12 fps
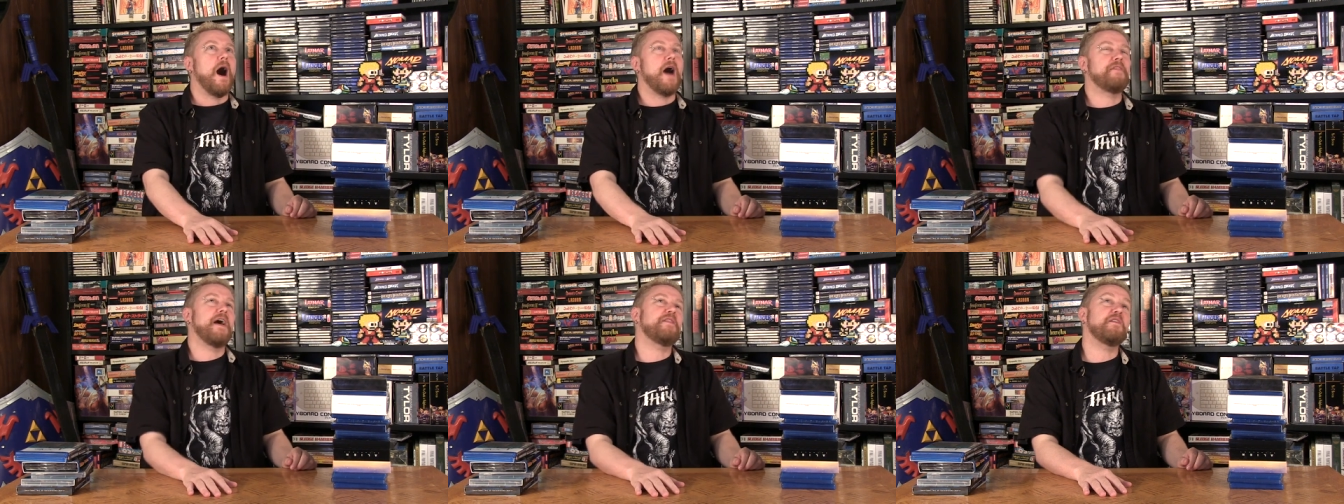
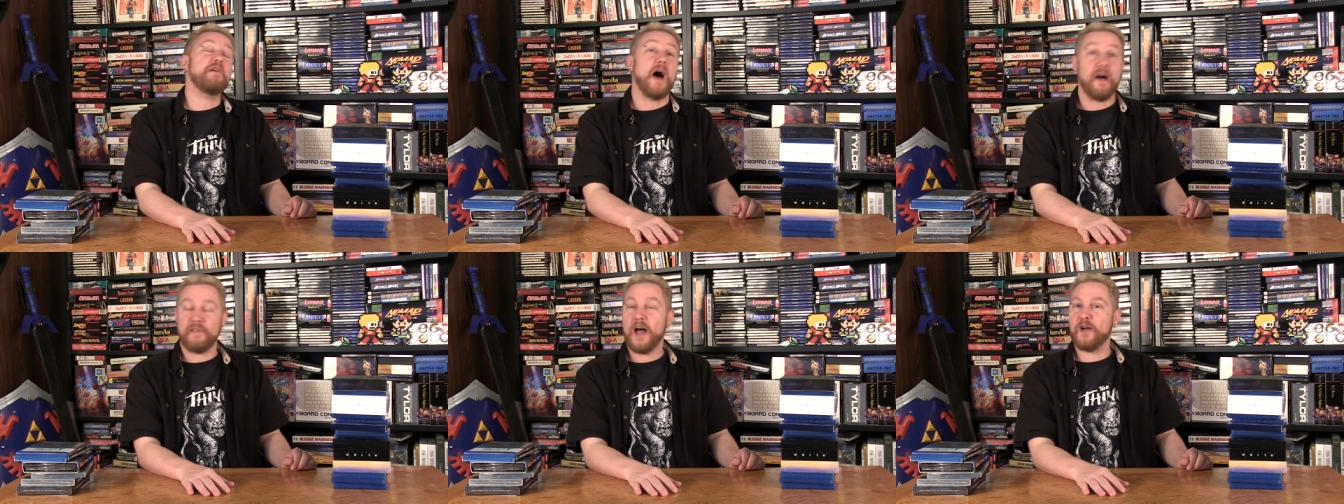And then the,
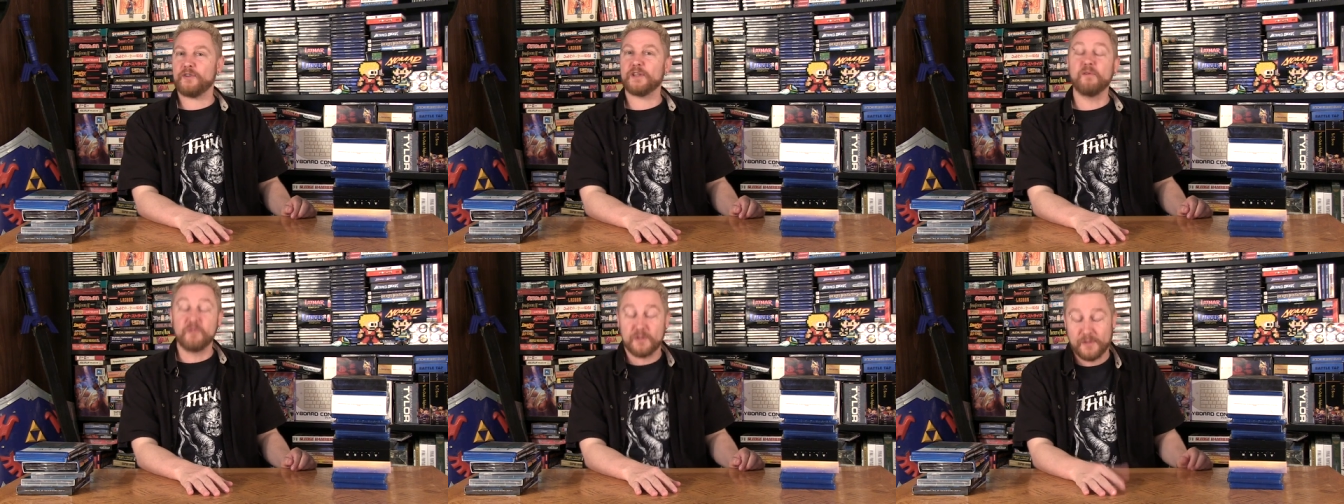I heard
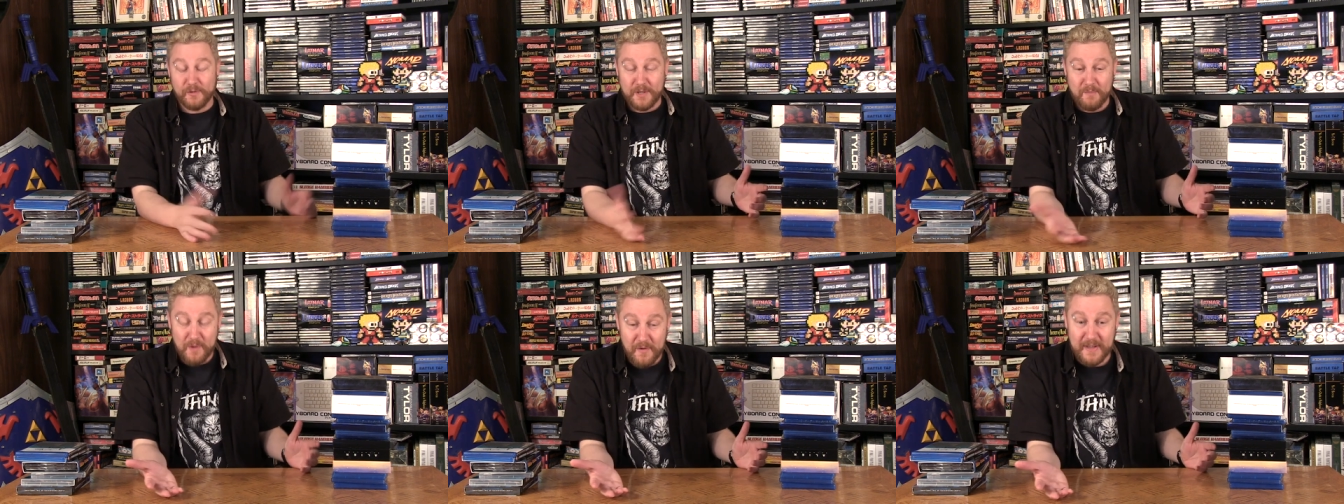there was, there was
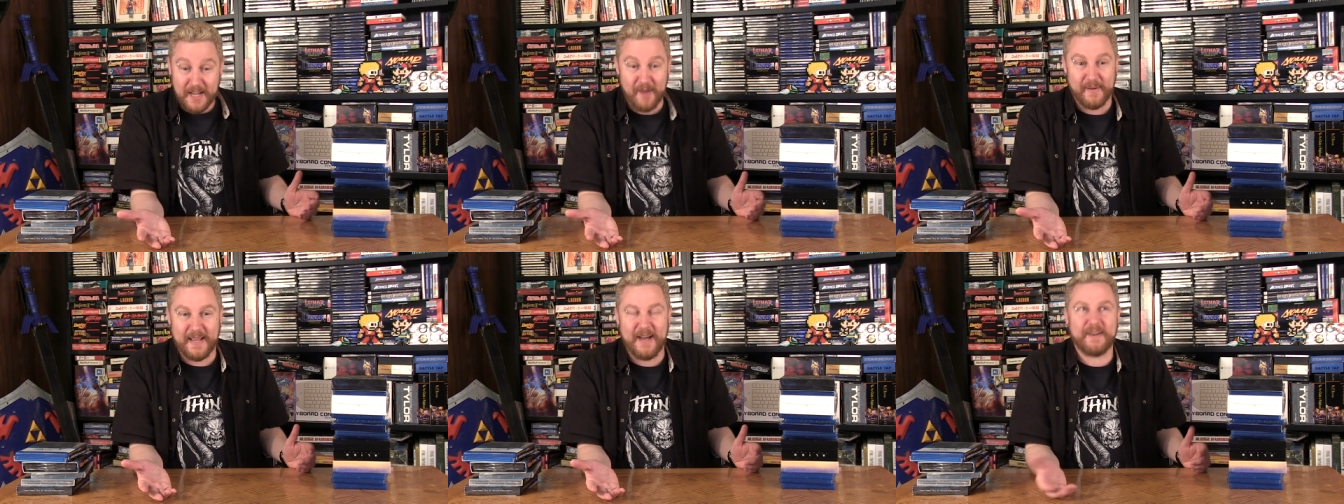a movie
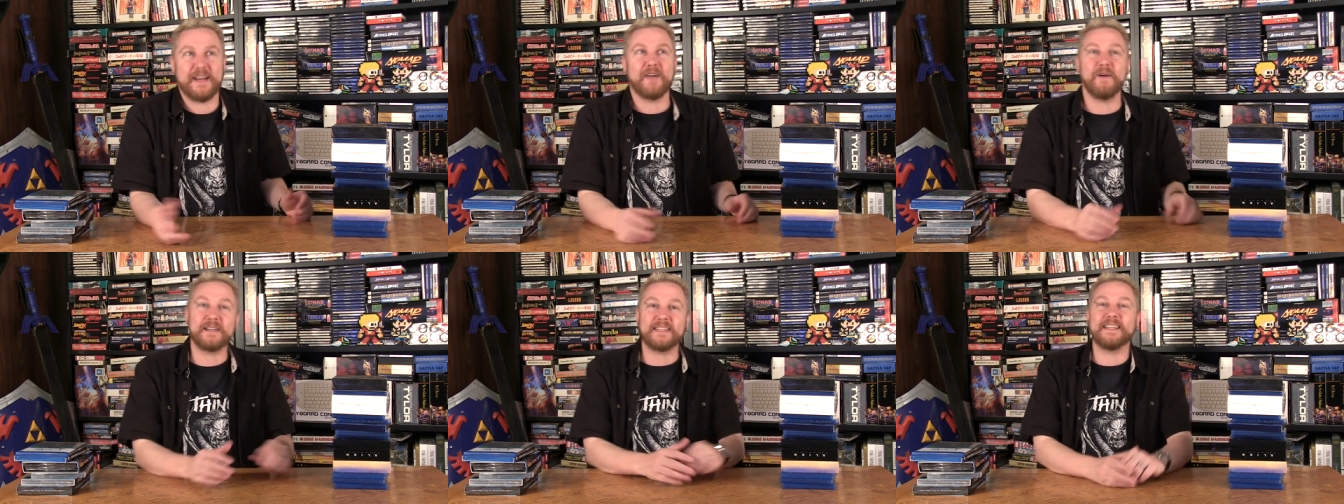coming out, and I
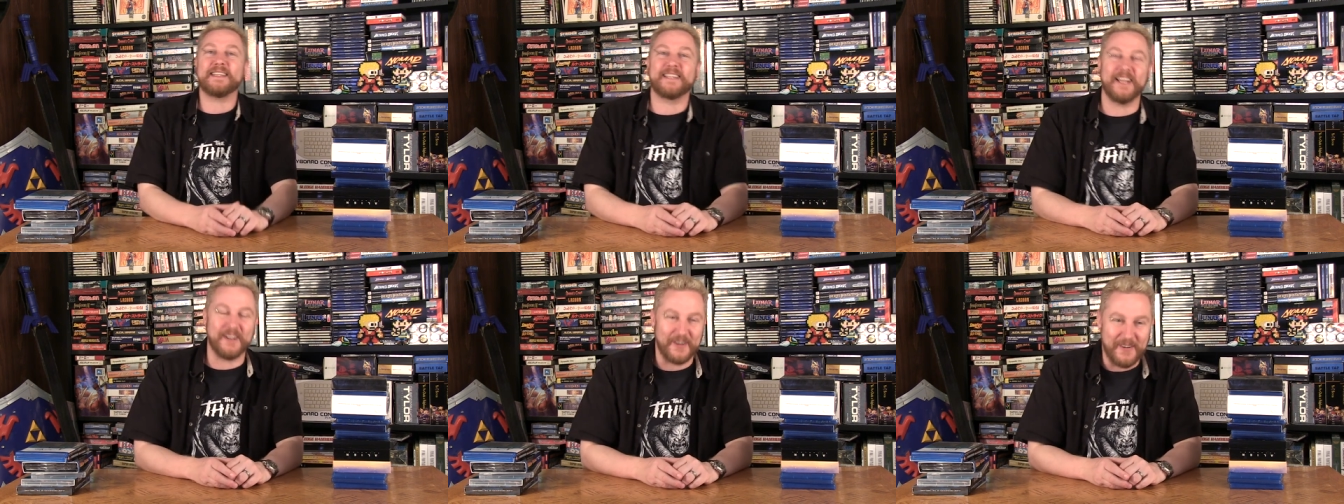went to the
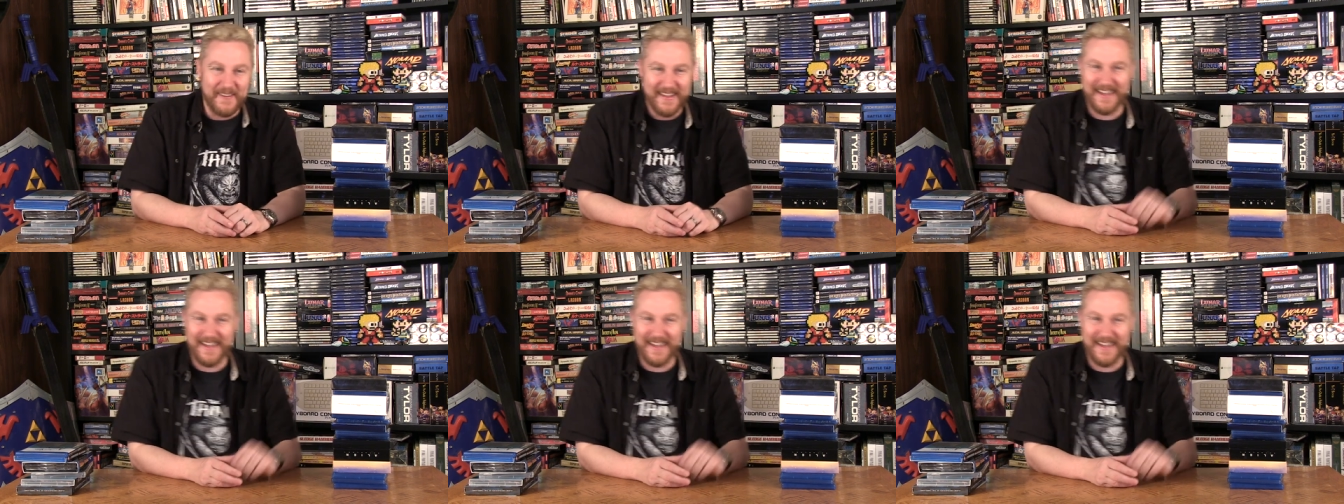theater.